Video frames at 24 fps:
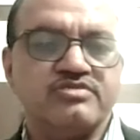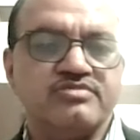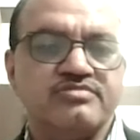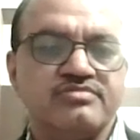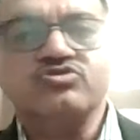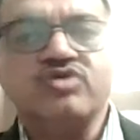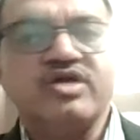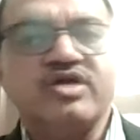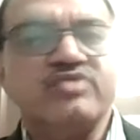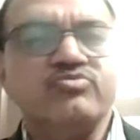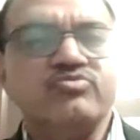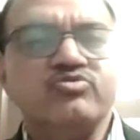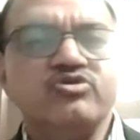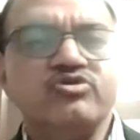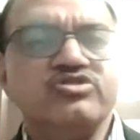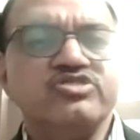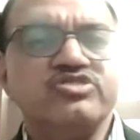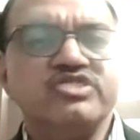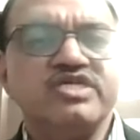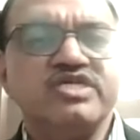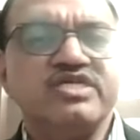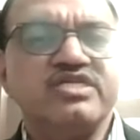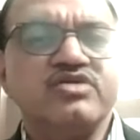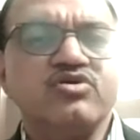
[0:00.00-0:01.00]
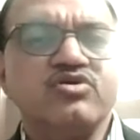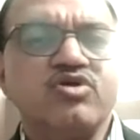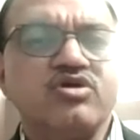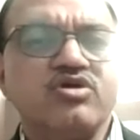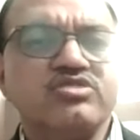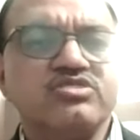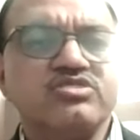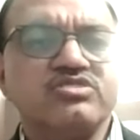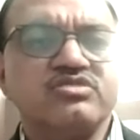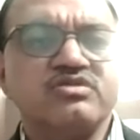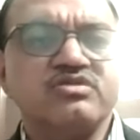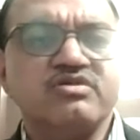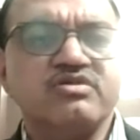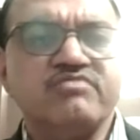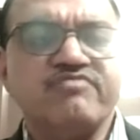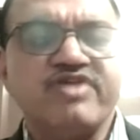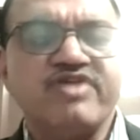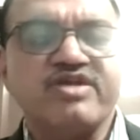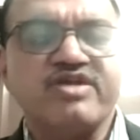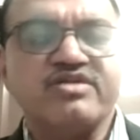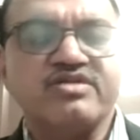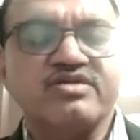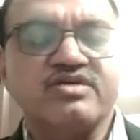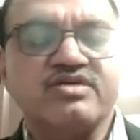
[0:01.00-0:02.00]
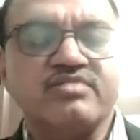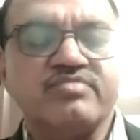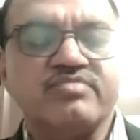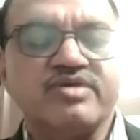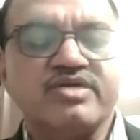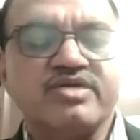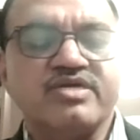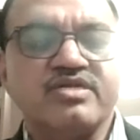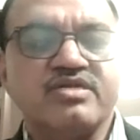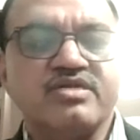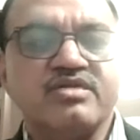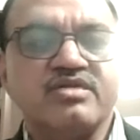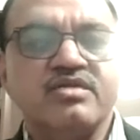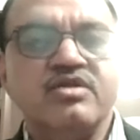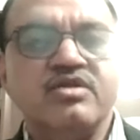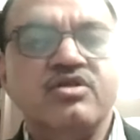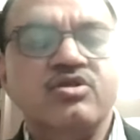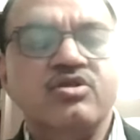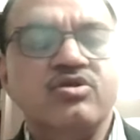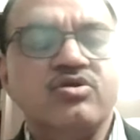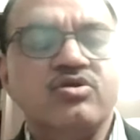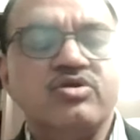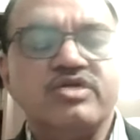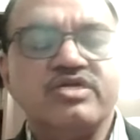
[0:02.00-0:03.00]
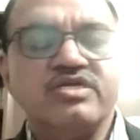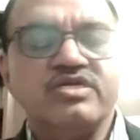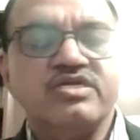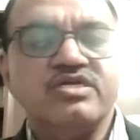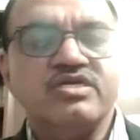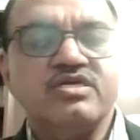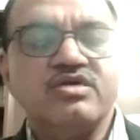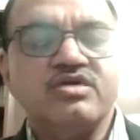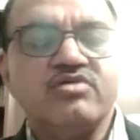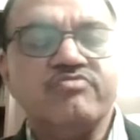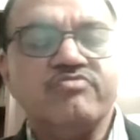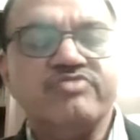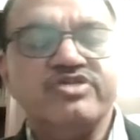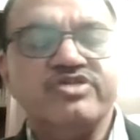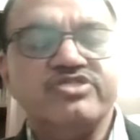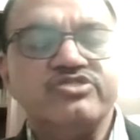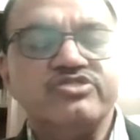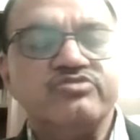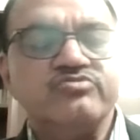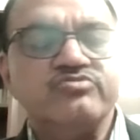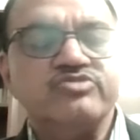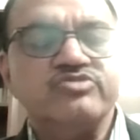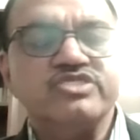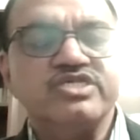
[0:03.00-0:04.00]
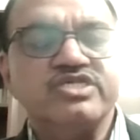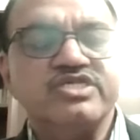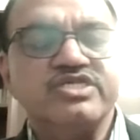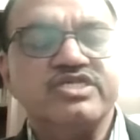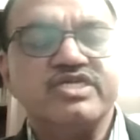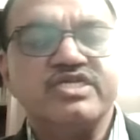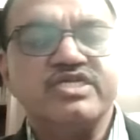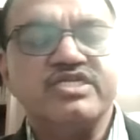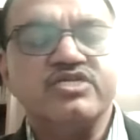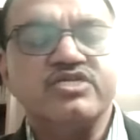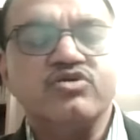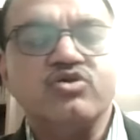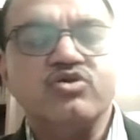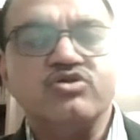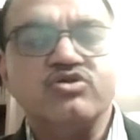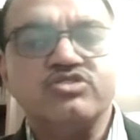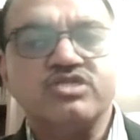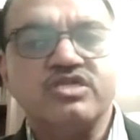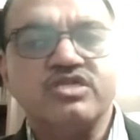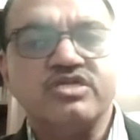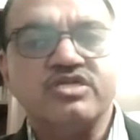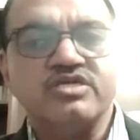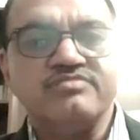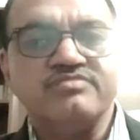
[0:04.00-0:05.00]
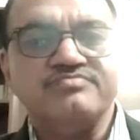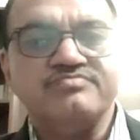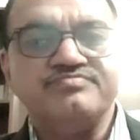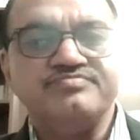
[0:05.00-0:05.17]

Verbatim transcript: So I do not see any cost uh, factor coming in or any of the SUVs getting any costlier.